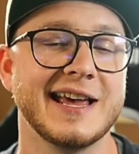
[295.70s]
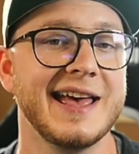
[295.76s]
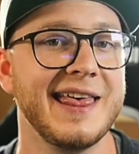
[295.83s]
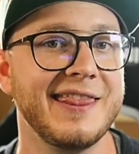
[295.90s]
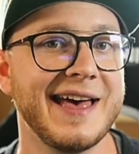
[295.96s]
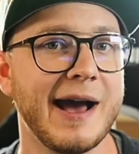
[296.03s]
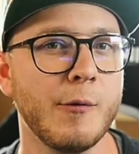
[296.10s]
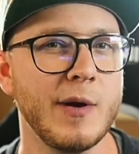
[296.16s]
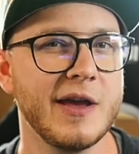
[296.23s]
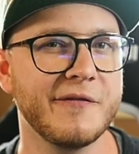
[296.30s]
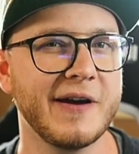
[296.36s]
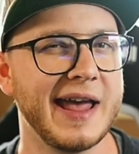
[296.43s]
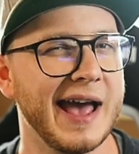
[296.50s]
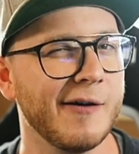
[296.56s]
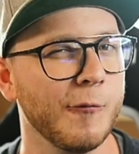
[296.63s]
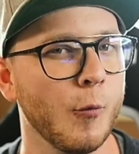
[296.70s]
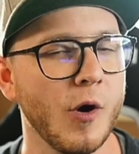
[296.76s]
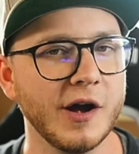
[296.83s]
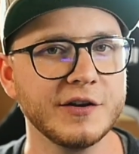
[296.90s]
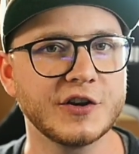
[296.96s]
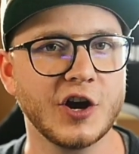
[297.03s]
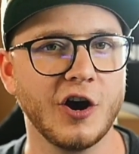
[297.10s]
That way, if I have
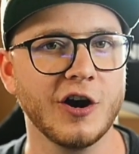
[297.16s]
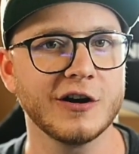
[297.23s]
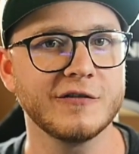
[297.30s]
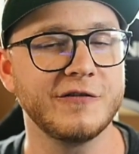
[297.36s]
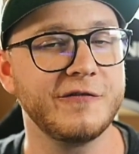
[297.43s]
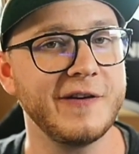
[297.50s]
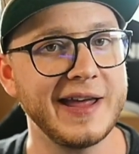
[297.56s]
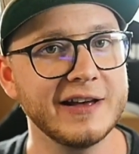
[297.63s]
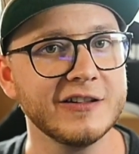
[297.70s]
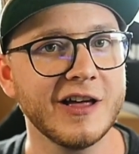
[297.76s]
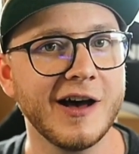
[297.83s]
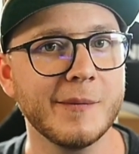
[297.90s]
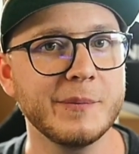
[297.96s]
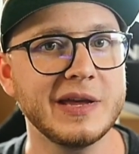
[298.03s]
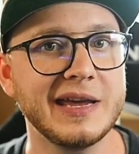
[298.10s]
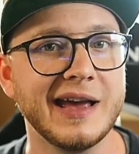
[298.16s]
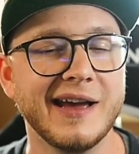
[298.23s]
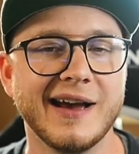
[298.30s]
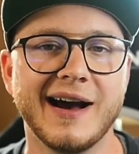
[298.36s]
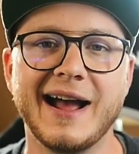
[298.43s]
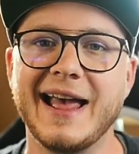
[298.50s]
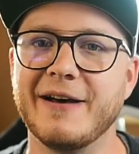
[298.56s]
one card fail on me,
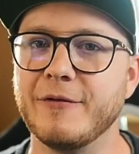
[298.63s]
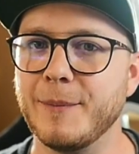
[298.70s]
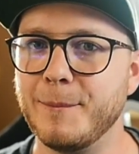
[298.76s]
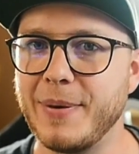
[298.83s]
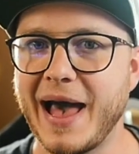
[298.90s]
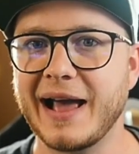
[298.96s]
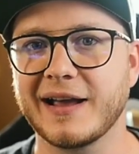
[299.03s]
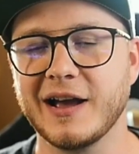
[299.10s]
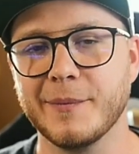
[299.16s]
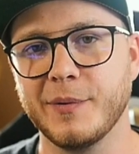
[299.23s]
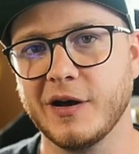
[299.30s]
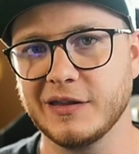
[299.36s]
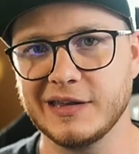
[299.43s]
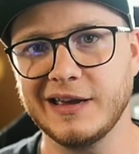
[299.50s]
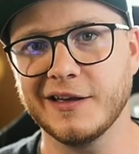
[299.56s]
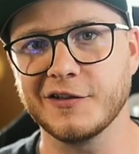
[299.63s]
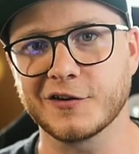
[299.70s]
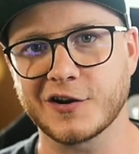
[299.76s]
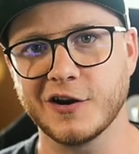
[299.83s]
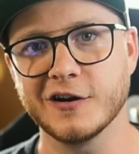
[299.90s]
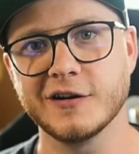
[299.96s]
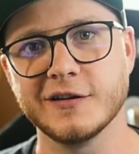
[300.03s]
I have a backup on the other
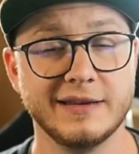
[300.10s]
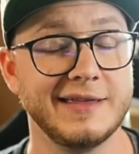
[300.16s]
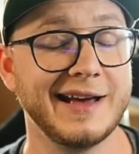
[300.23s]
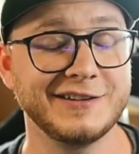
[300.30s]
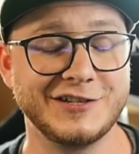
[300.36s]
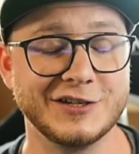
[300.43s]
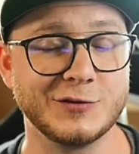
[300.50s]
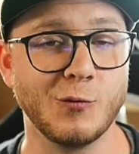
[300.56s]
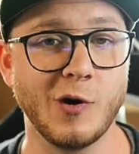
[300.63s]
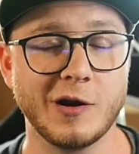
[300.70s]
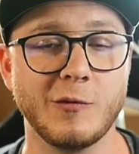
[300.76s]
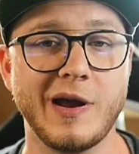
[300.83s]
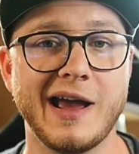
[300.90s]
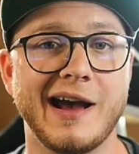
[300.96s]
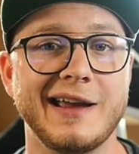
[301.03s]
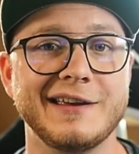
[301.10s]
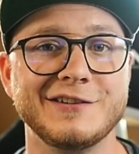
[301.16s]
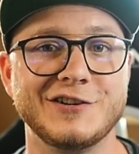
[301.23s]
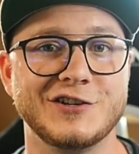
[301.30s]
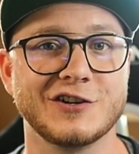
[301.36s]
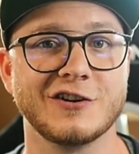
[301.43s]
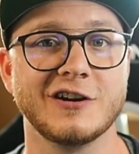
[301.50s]
card. That's just one way I
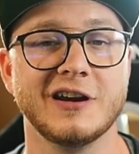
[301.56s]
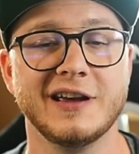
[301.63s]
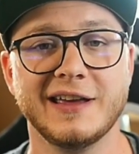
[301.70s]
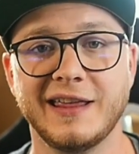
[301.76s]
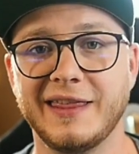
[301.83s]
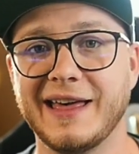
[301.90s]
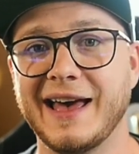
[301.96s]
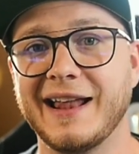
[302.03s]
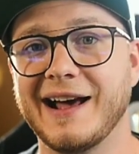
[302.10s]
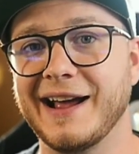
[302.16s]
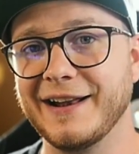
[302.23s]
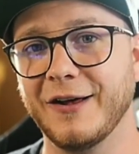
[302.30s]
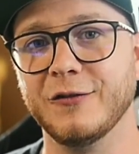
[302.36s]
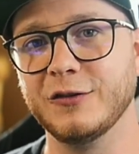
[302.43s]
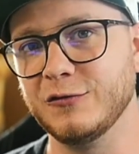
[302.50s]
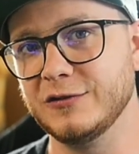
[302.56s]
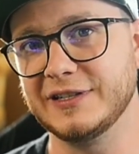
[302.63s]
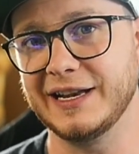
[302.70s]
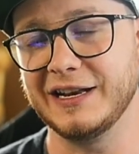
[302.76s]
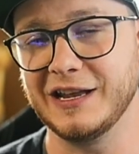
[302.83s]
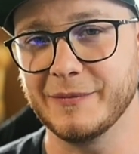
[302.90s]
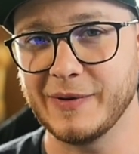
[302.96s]
ensure that I don't lose
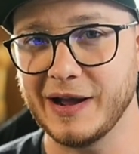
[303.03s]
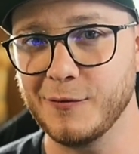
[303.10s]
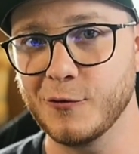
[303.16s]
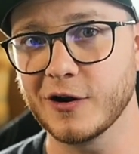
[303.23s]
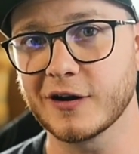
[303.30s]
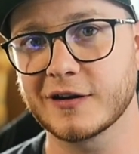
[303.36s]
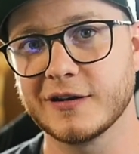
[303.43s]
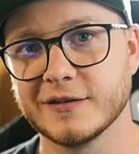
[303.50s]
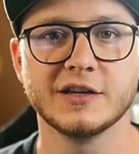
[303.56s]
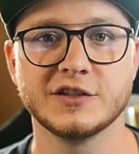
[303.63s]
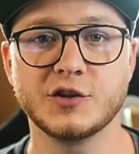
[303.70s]
any of my work.